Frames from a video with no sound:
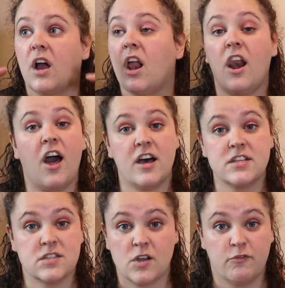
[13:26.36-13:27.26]

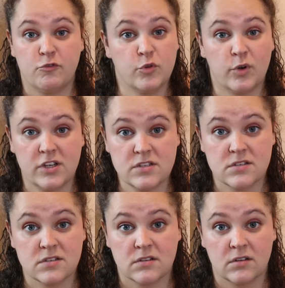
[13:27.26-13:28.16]
class of
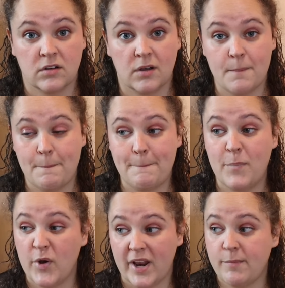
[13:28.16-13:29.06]
rulers.
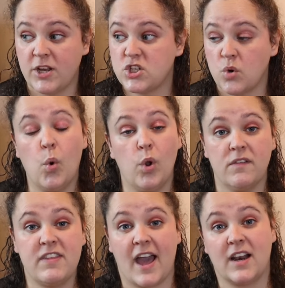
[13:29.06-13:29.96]
Pretty much all
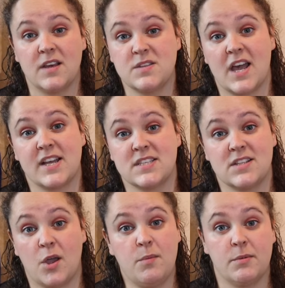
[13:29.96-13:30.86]
of the Anglo-Saxon
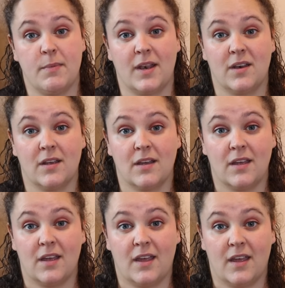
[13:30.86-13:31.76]
noblemen
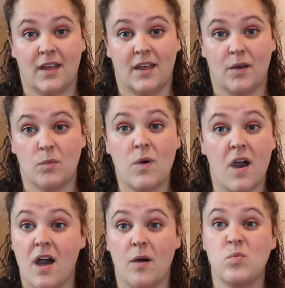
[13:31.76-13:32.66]

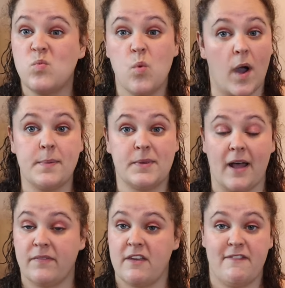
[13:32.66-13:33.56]
were wiped
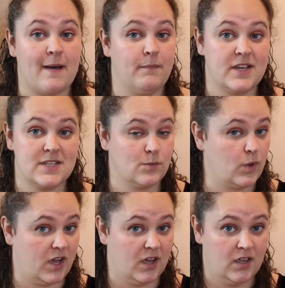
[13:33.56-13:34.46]
out. Their families
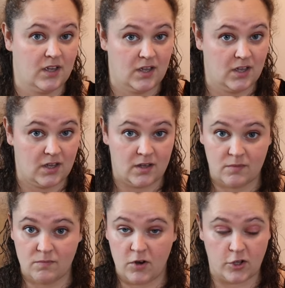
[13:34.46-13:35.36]
were
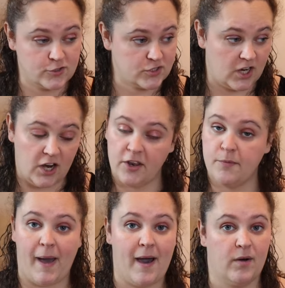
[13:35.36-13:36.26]
lost a lot
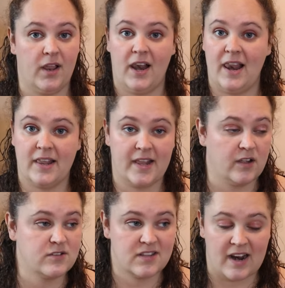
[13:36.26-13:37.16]
of power. They
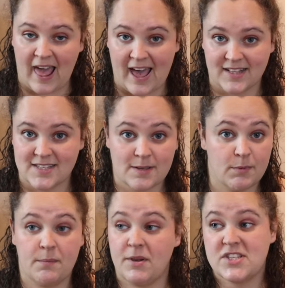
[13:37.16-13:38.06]
lost their land. Some
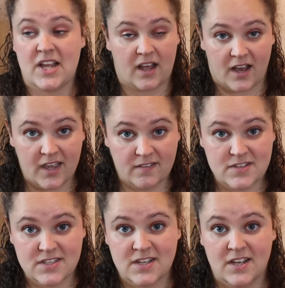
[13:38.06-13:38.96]
of them lost their
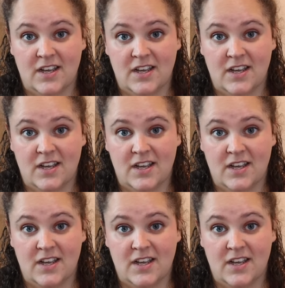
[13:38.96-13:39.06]
lives